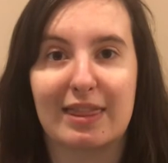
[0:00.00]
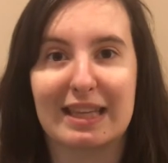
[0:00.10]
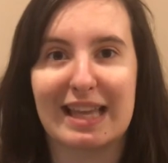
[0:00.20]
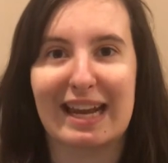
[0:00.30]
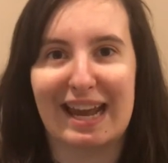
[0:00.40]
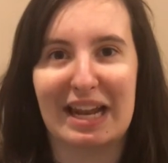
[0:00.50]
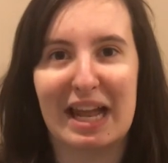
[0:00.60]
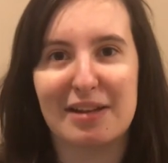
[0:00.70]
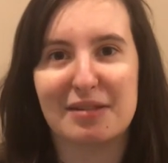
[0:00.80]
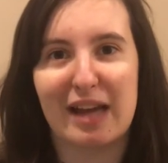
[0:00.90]
that
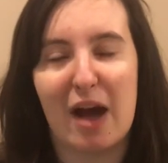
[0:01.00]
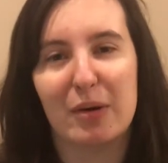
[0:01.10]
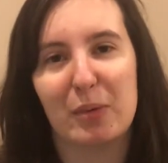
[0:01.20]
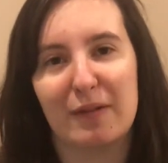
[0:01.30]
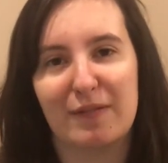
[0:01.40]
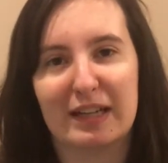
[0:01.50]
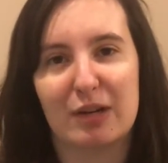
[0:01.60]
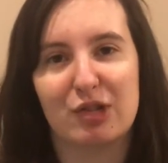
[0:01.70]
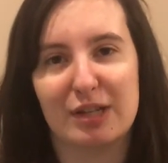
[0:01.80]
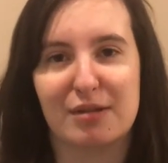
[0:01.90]
analyzing how it would affect how
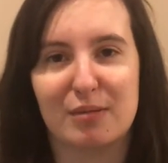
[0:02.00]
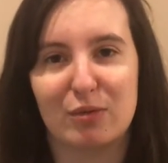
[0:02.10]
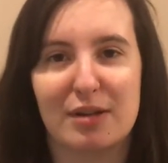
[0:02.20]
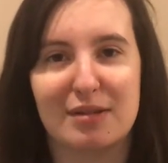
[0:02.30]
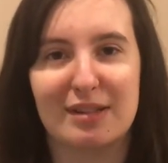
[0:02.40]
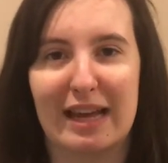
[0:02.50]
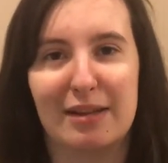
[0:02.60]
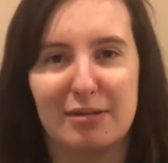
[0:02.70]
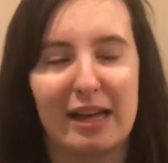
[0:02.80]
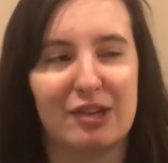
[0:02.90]
she is in present day
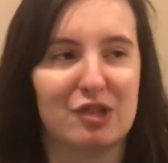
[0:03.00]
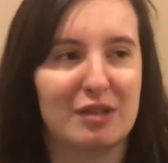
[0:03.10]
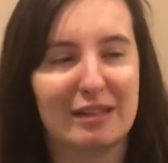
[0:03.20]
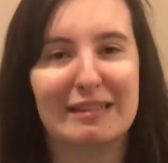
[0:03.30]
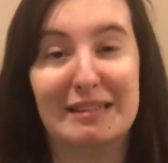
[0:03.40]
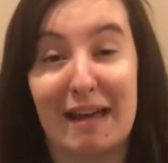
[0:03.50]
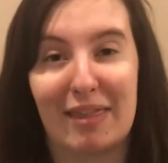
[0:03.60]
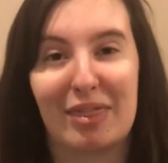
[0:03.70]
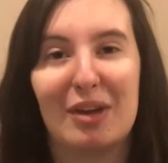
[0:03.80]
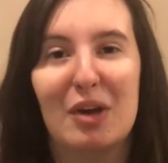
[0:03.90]
slash
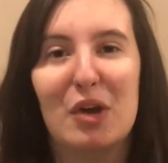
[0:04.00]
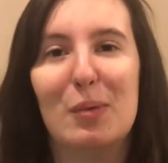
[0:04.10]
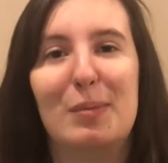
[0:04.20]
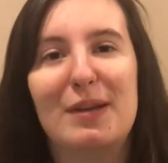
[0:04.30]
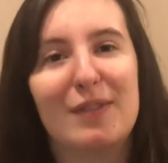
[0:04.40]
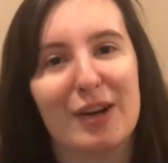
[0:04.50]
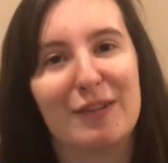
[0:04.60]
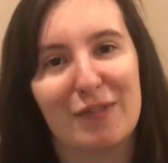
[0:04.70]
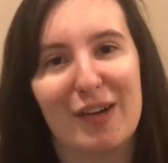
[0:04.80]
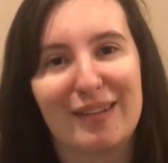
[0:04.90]
death would be very
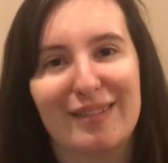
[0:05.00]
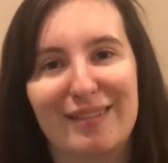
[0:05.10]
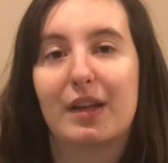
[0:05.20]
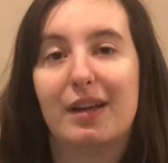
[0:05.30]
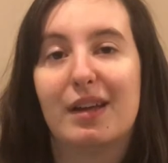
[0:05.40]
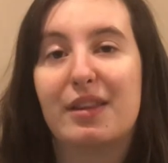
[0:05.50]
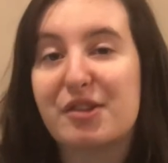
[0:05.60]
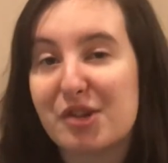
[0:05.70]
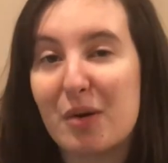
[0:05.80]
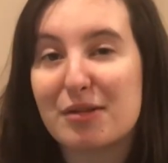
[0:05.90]
fun. This
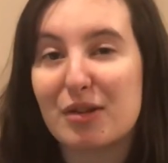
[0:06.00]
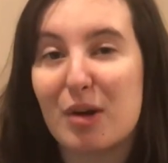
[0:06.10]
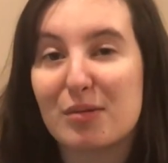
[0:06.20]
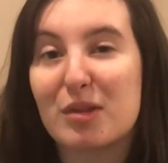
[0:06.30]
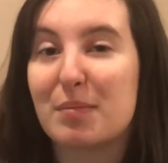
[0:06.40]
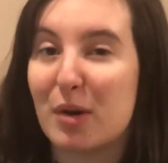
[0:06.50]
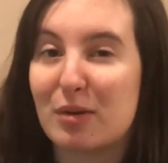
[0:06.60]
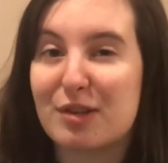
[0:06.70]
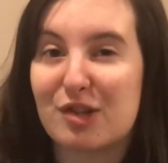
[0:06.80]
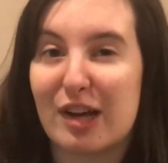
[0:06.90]
show also comes with the
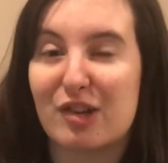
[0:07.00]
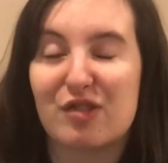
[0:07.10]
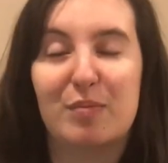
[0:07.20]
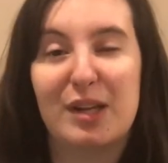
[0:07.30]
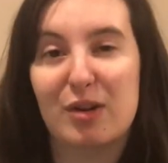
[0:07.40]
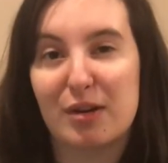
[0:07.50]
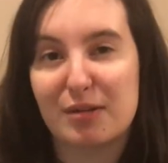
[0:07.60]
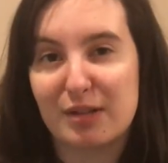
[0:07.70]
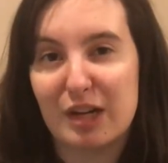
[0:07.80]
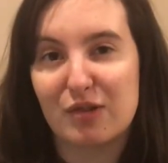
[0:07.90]
bonus challenge of being on
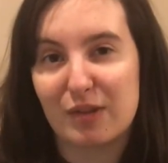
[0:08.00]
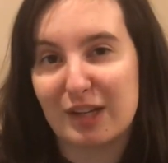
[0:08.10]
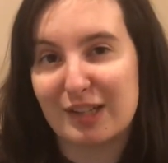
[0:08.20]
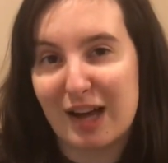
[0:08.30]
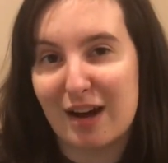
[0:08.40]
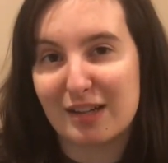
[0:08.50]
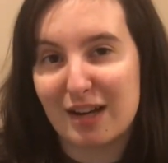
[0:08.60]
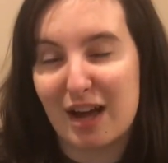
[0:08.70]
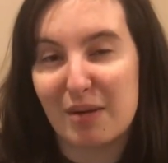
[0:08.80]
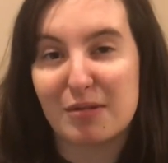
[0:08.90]
stage for the entire
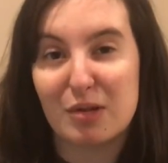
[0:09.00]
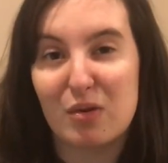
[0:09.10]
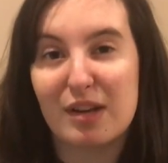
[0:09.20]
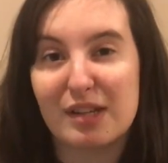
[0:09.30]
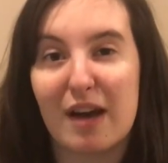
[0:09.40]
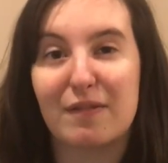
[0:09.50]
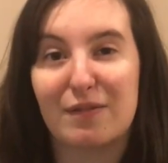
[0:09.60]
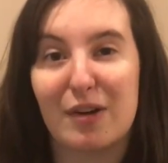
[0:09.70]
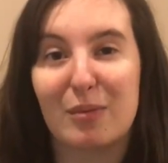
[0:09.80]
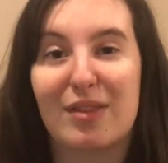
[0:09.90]
time, so you get to have
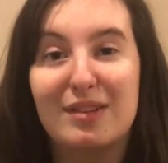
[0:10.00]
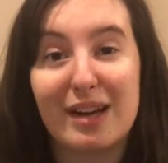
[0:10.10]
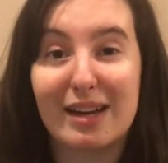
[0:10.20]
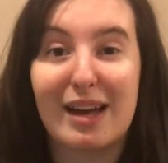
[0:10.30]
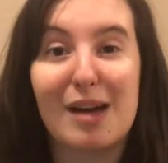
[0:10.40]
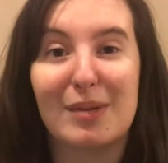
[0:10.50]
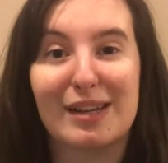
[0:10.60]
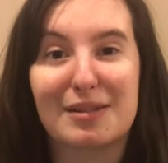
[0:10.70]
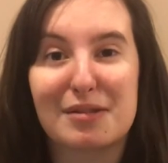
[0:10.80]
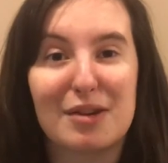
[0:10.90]
fun with the
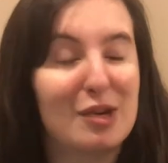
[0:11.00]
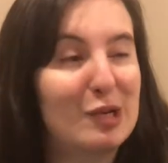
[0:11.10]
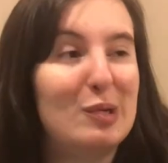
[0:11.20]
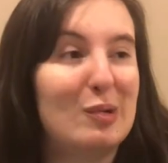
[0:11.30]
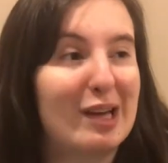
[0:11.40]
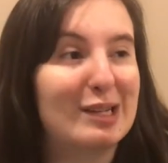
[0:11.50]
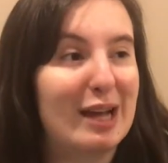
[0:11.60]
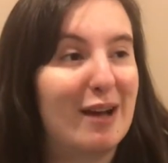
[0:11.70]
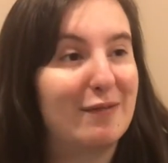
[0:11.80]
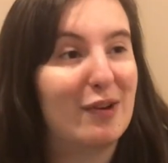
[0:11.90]
dynamics. You get to
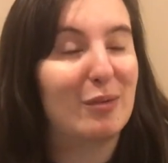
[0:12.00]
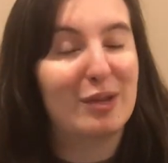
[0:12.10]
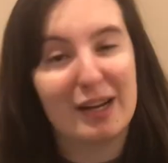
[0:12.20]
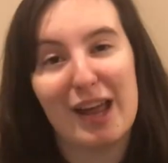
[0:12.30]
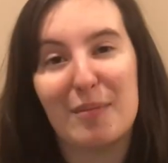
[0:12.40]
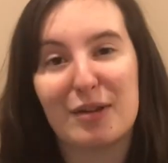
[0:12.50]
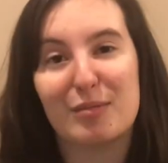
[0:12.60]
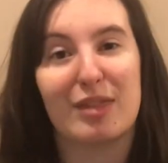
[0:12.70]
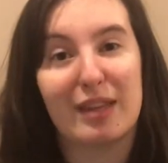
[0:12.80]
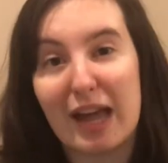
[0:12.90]
have fun with dynamics
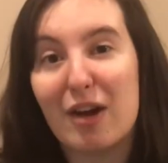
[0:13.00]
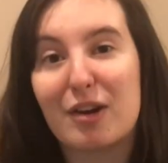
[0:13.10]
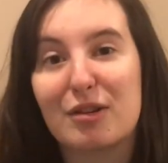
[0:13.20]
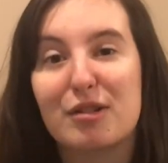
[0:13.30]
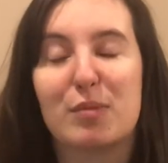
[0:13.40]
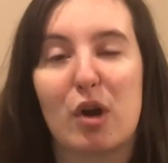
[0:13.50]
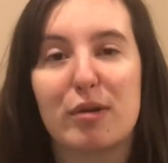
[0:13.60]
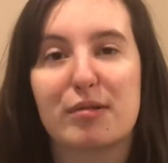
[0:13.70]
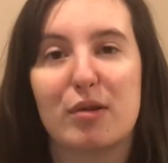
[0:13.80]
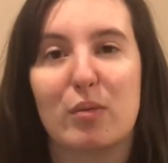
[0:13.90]
with the characters, but
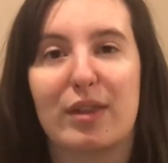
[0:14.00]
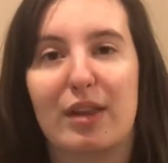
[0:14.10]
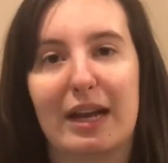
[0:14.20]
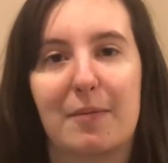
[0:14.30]
also with like